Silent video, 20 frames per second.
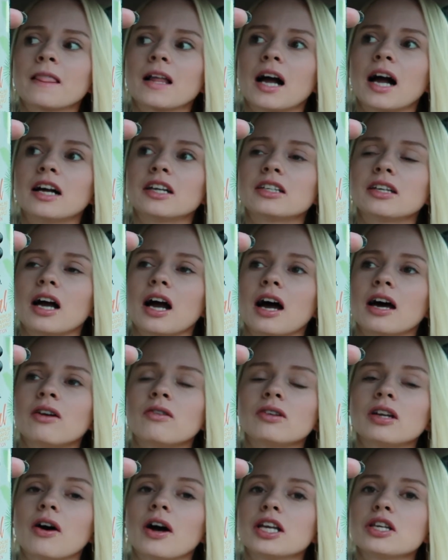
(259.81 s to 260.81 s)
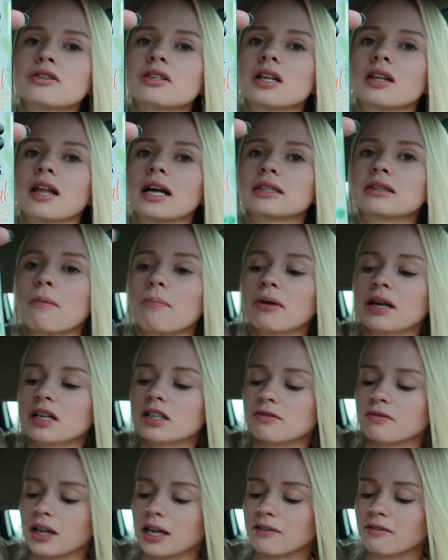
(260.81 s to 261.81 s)
I, I don't know. I used to like the
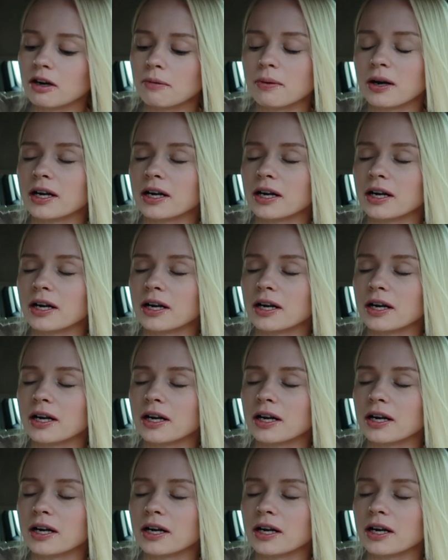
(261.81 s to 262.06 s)
peach flavor,